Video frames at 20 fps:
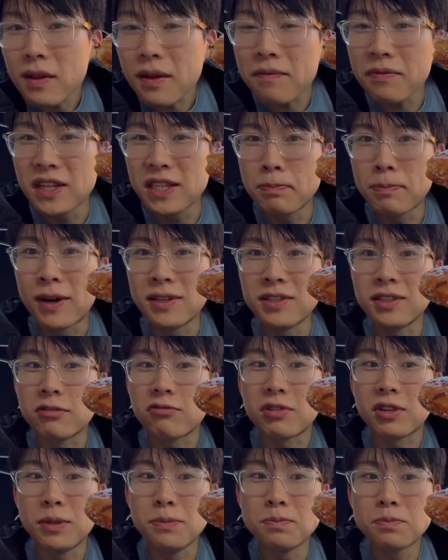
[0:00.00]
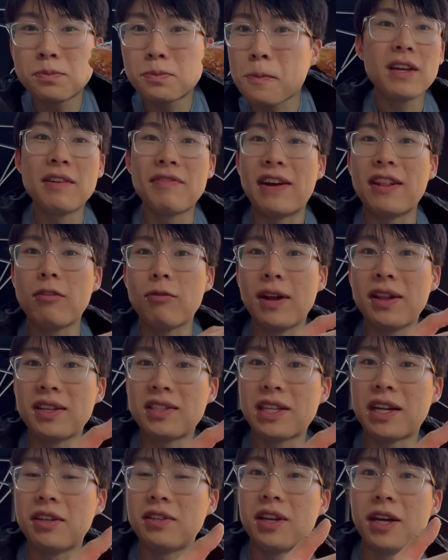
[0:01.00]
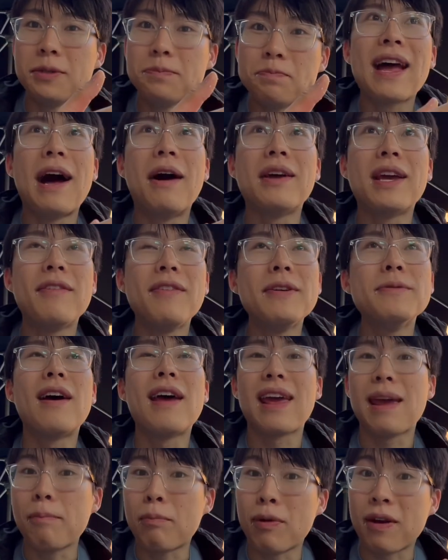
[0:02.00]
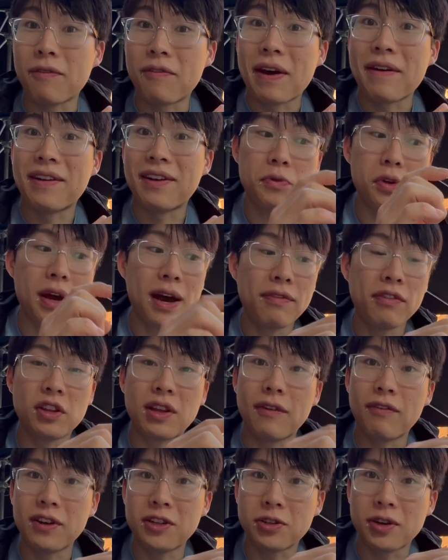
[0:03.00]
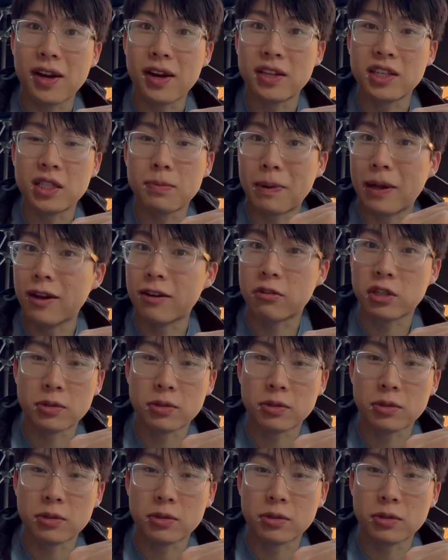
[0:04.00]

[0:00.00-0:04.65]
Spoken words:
This Boston cream. If I had to rate this out of 10, I'll give it an 8.5 out. You have to definitely try this. It's better than